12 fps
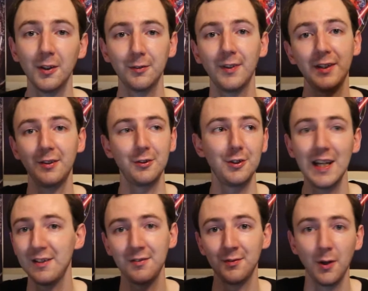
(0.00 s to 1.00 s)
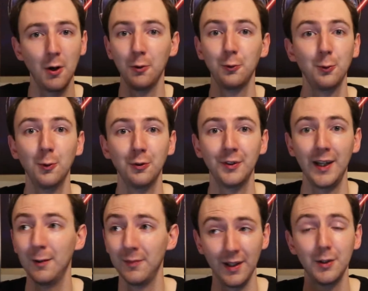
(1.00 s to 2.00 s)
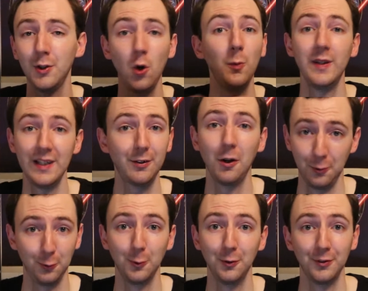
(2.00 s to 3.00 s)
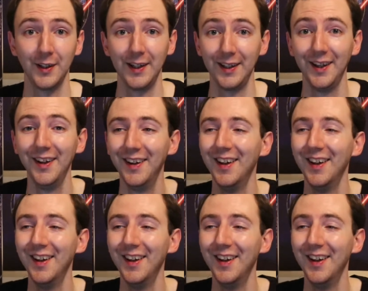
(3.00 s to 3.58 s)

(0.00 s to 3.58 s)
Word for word: let's face it, she isn't Arnold Schwarzenegger, nobody's Arnold Schwarzenegger.